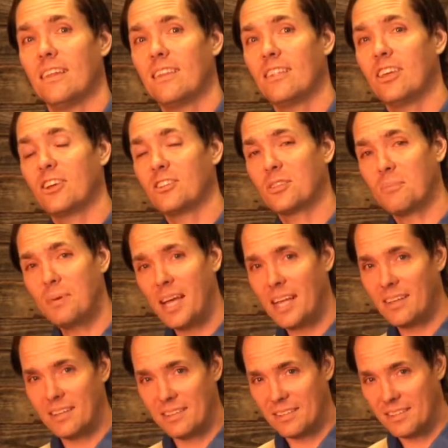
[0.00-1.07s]
there's a
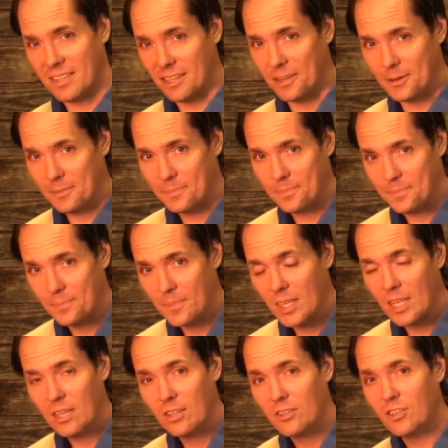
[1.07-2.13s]
balance here.
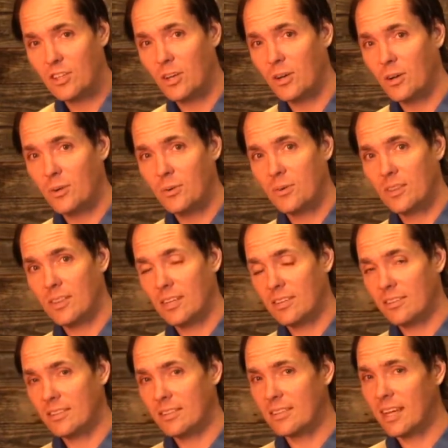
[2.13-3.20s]
So
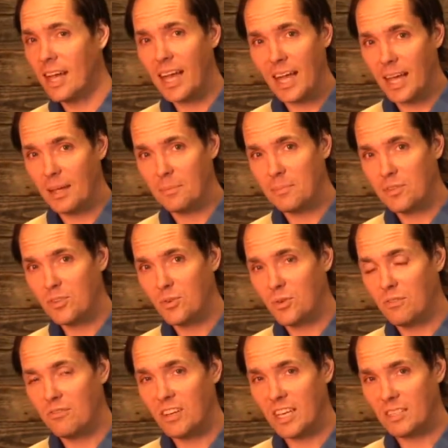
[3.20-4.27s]
there's a time to
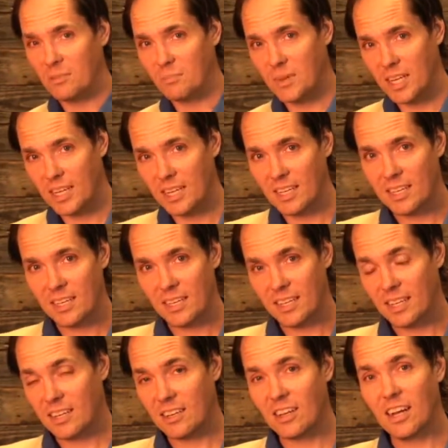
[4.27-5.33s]
invest money
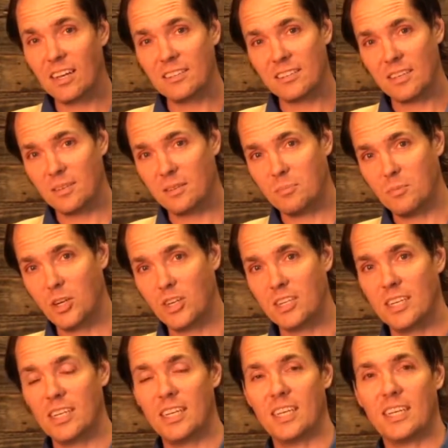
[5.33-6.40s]
in content
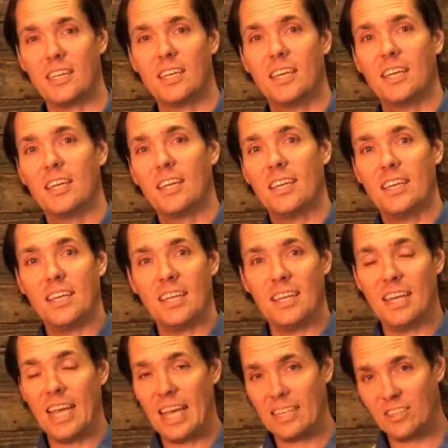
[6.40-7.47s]
marketing,
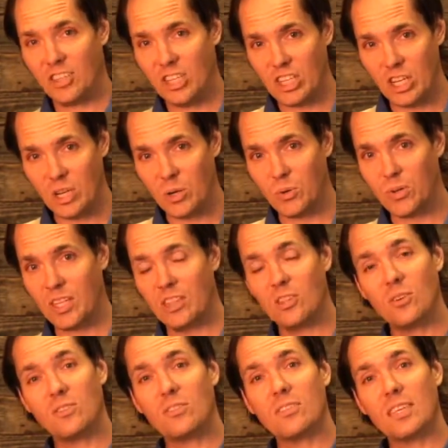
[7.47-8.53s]
in SEO, in
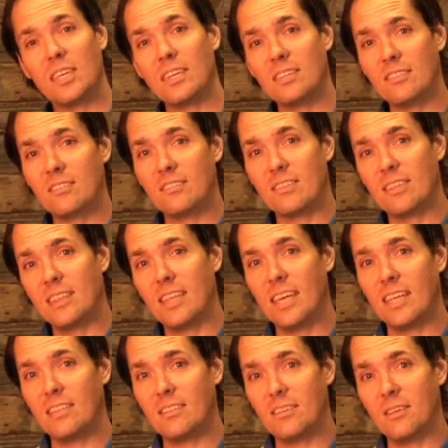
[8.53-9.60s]
those things
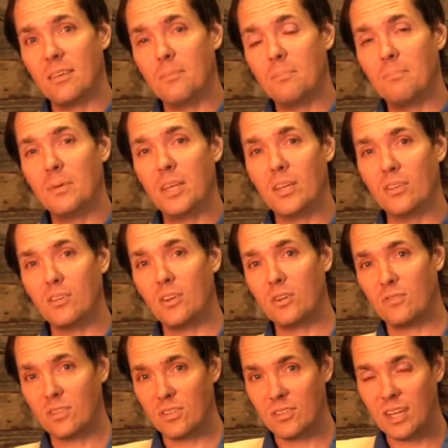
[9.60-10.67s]
that build
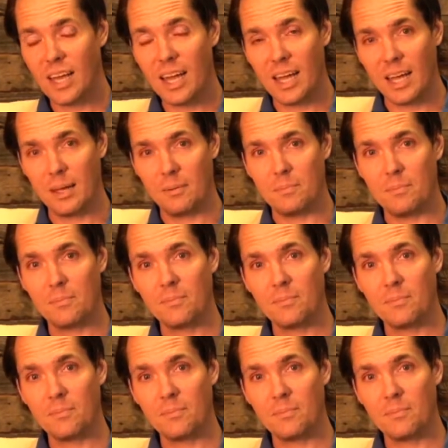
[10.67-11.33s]
over time,